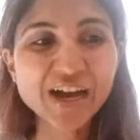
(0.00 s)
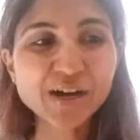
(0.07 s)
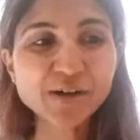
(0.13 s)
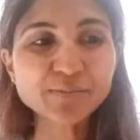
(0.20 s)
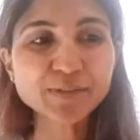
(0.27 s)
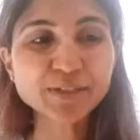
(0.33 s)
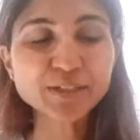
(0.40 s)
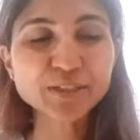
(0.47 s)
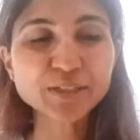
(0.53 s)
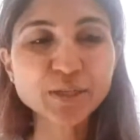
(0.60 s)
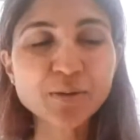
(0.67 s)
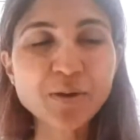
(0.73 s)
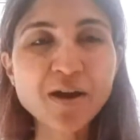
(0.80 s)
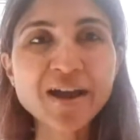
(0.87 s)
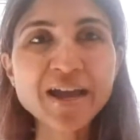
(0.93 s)
Um, yeah.
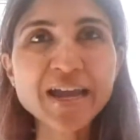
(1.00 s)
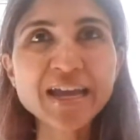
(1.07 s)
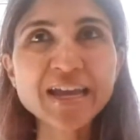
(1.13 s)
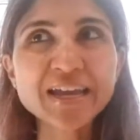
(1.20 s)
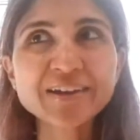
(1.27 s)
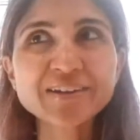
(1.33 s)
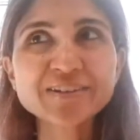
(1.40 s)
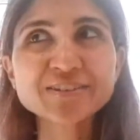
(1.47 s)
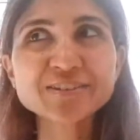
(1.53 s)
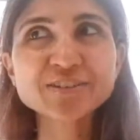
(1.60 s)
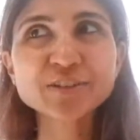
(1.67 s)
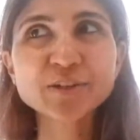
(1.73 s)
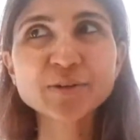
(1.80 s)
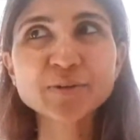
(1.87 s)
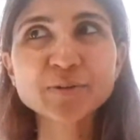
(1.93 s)
So I
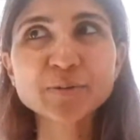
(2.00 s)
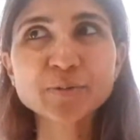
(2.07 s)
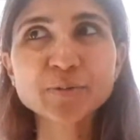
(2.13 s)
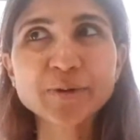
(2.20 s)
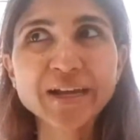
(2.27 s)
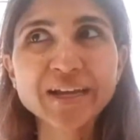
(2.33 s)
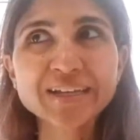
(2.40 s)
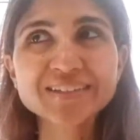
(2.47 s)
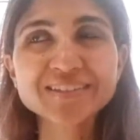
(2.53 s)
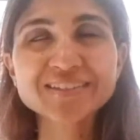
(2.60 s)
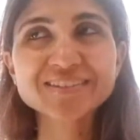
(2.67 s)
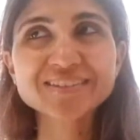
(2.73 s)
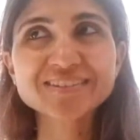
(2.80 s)
don't always